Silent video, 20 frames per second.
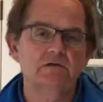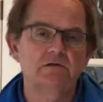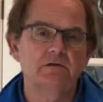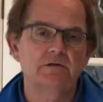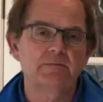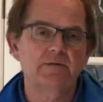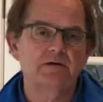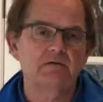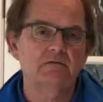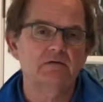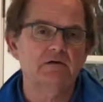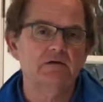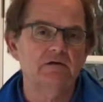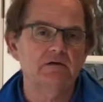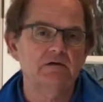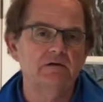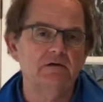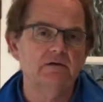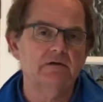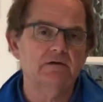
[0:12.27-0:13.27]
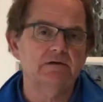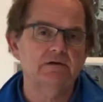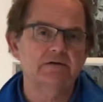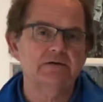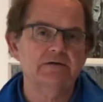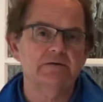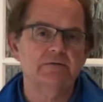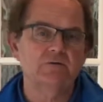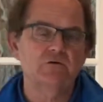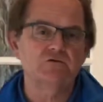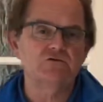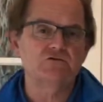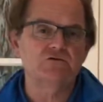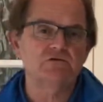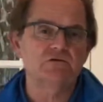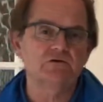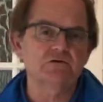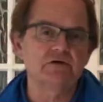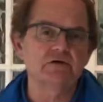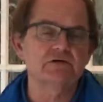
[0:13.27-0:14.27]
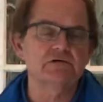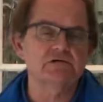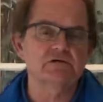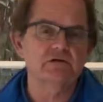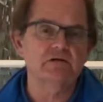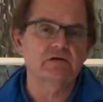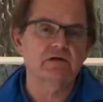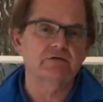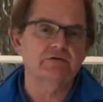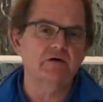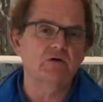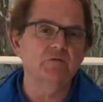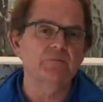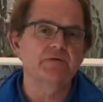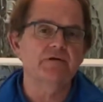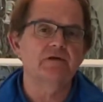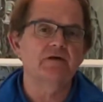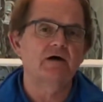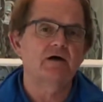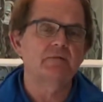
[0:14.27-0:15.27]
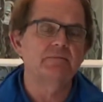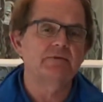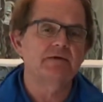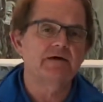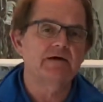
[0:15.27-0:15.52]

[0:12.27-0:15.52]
Apparently, on Guernsey, they've opened up,